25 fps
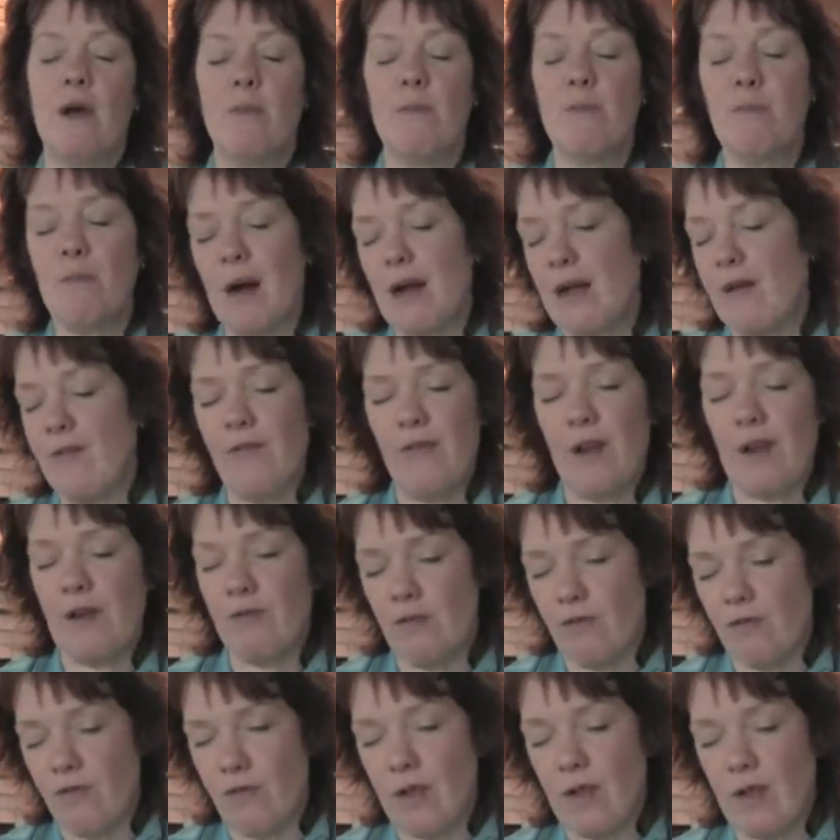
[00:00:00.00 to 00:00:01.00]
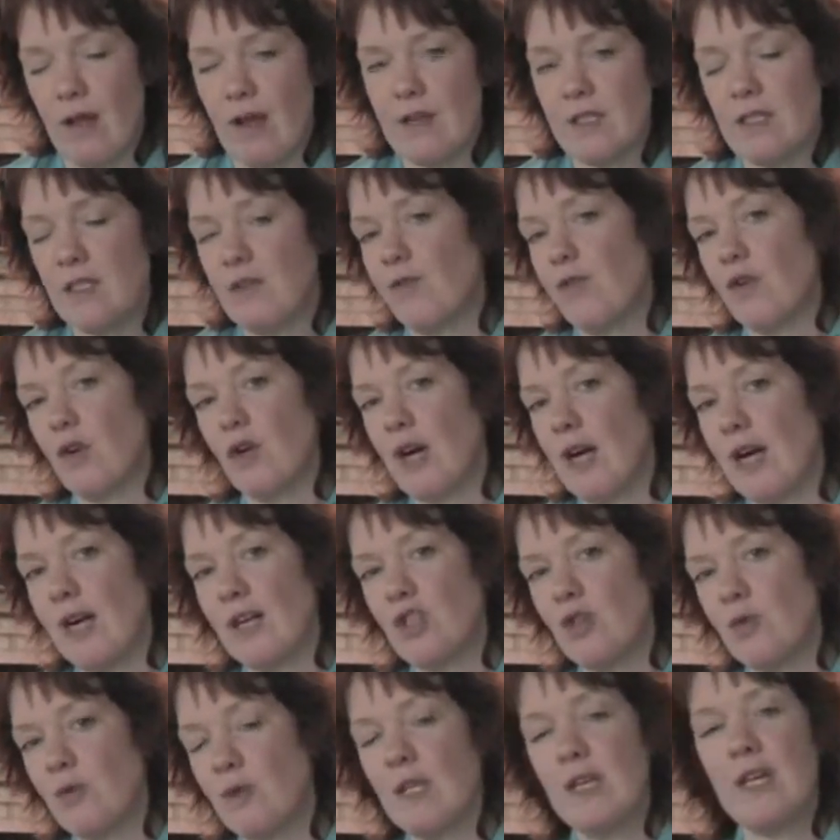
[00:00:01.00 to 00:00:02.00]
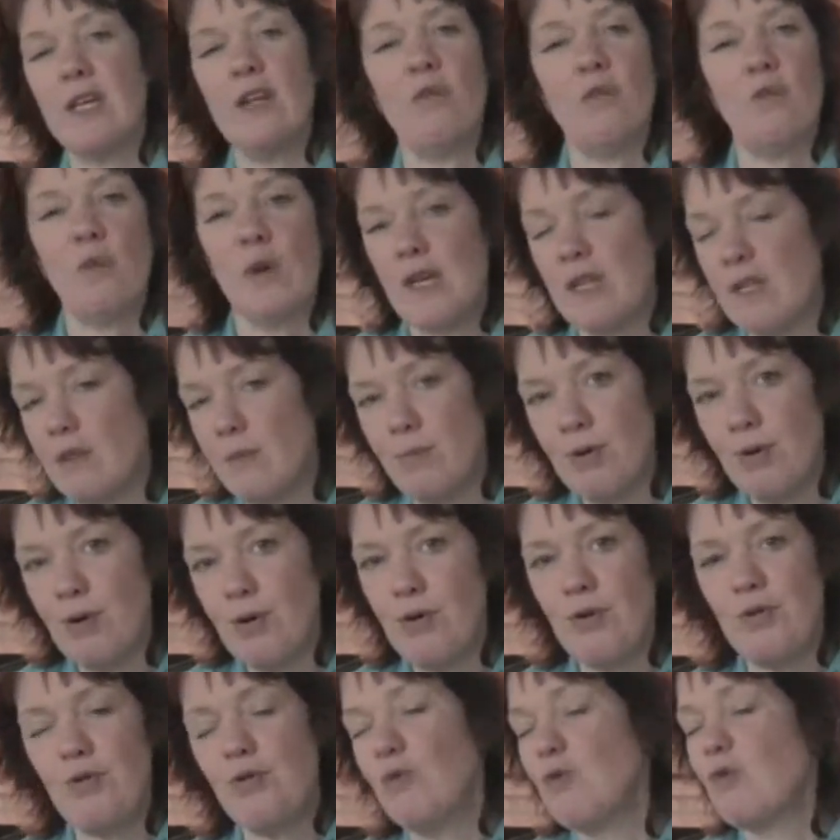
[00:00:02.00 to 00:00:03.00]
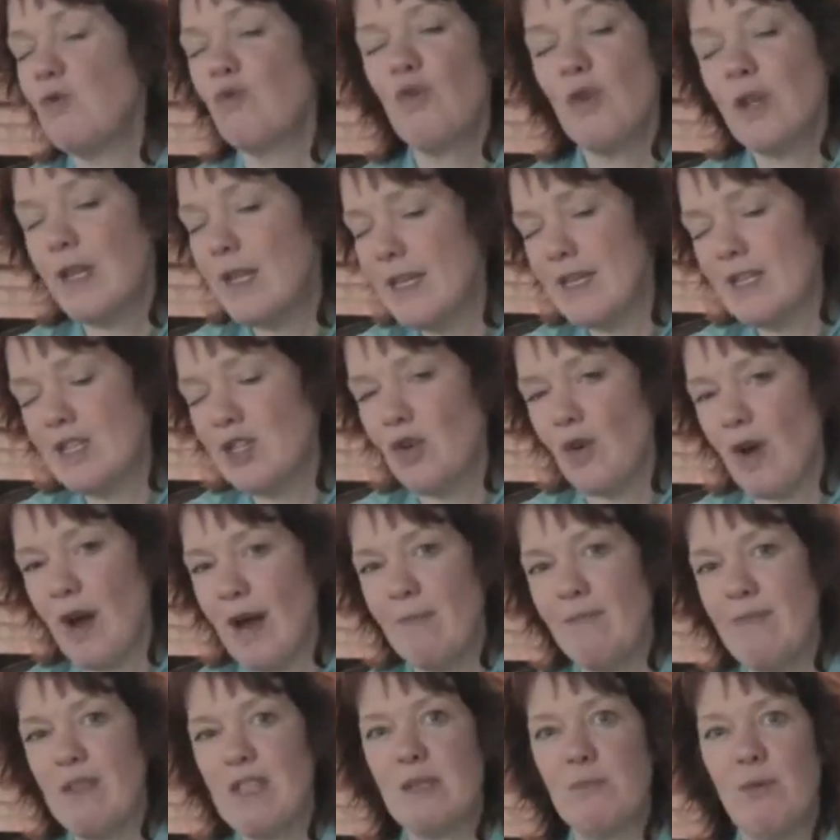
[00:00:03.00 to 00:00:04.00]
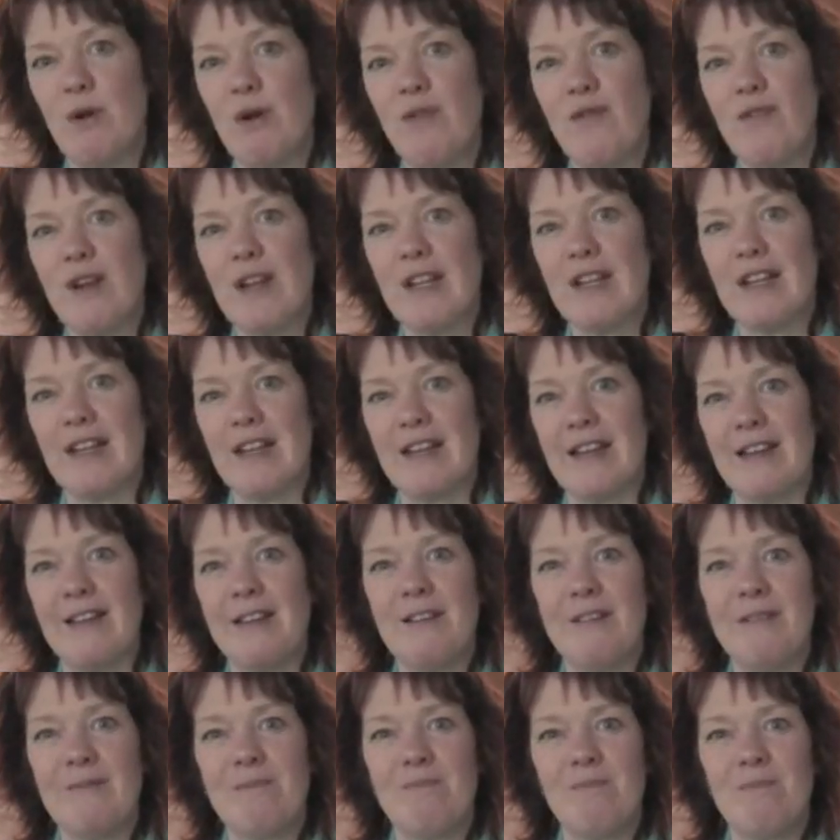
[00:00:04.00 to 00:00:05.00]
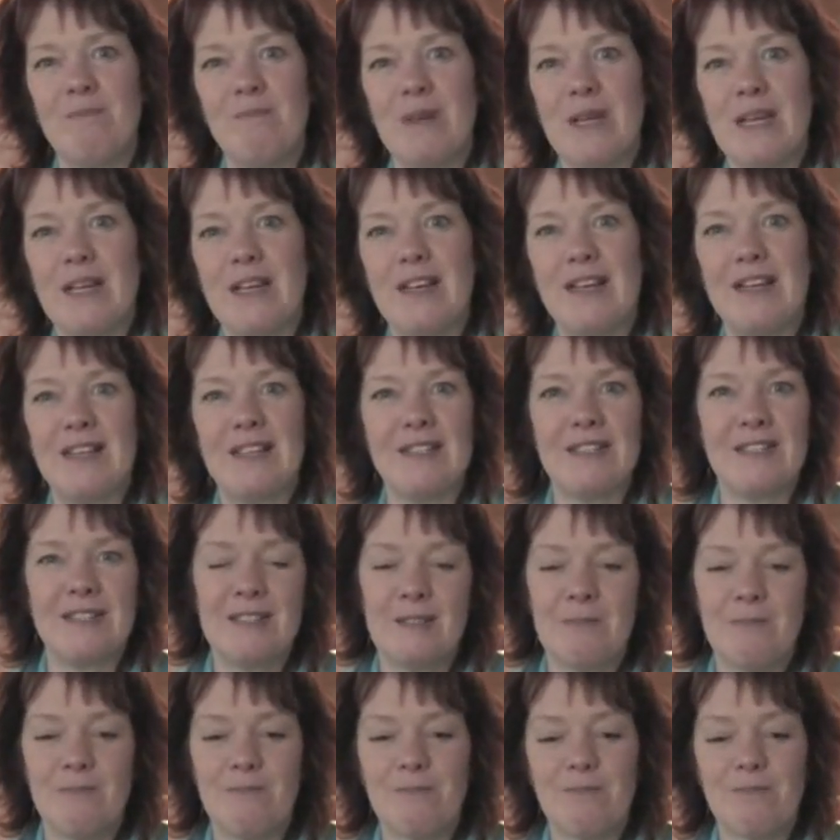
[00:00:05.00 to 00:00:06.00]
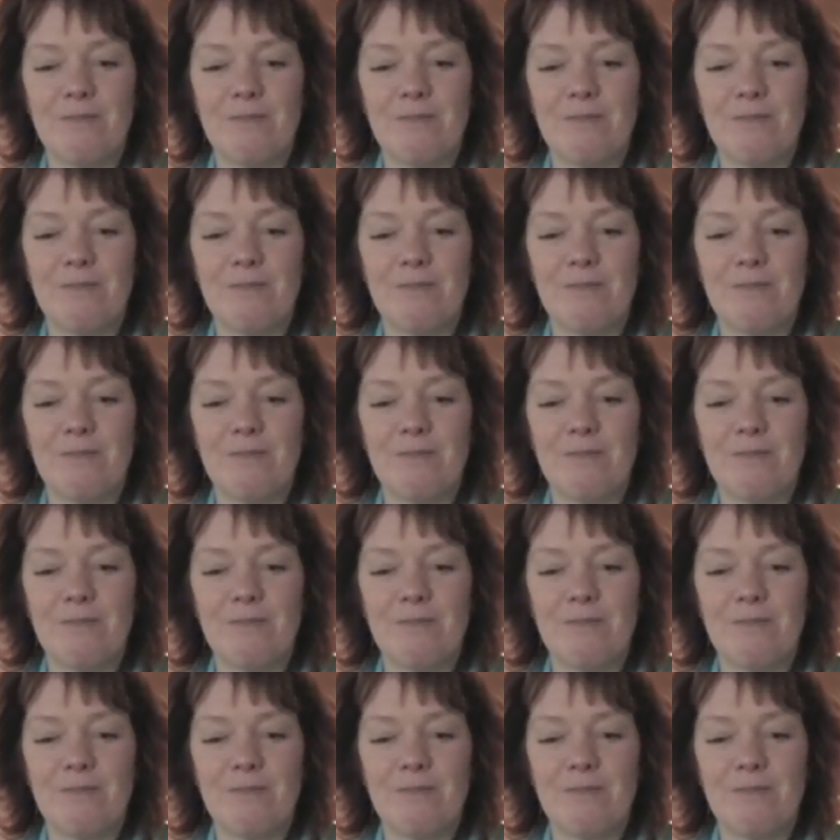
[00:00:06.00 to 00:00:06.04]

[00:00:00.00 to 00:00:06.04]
My favorite philosopher, actually, Winnie the Pooh, really described this perfectly because